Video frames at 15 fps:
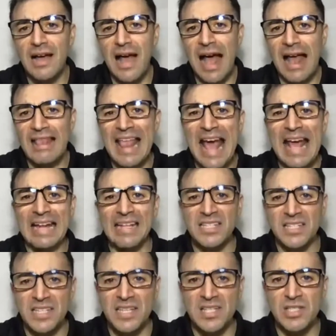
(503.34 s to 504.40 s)
and
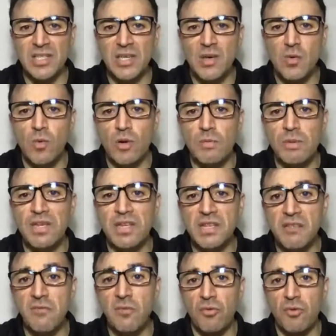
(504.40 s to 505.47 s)
dialysis will be needed
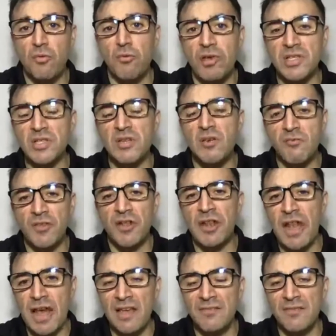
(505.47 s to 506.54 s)
for the rest of the
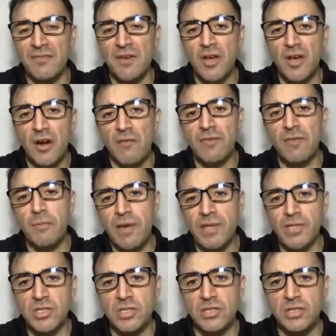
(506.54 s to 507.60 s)
life of the
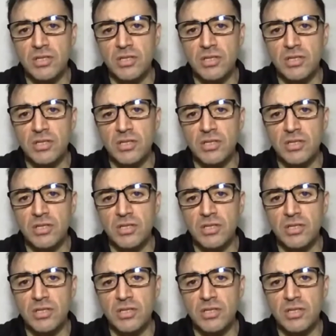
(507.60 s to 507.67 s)
patient,